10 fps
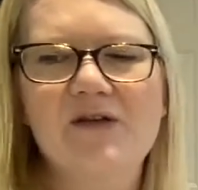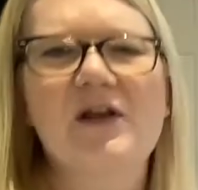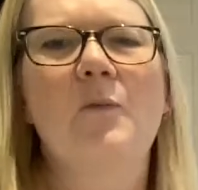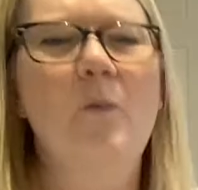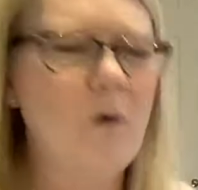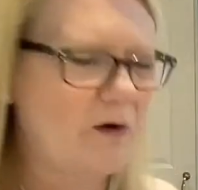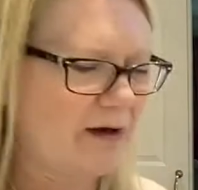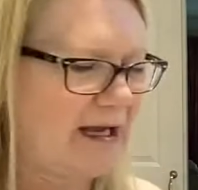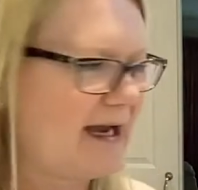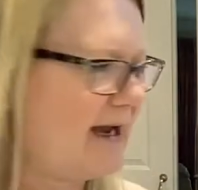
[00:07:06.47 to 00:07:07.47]
So what
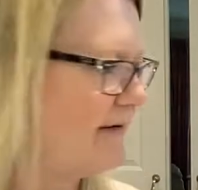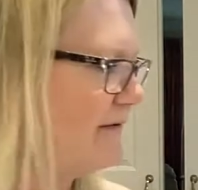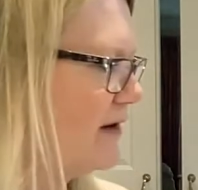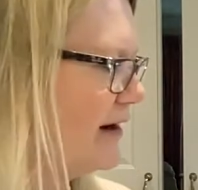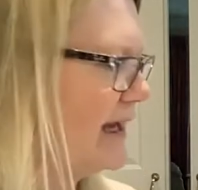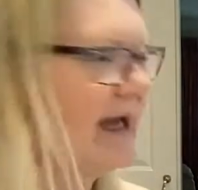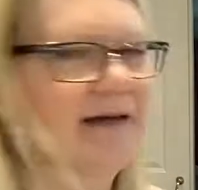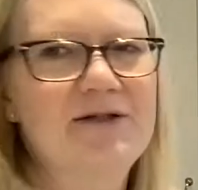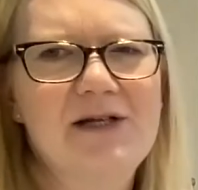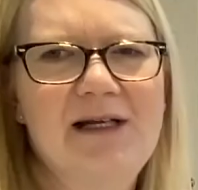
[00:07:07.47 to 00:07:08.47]
have I
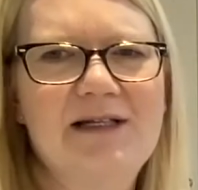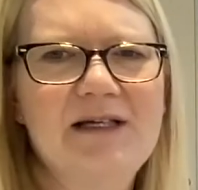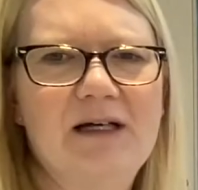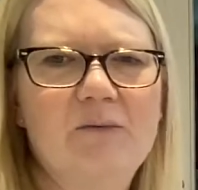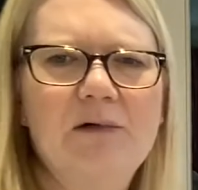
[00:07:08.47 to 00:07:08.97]
actually done?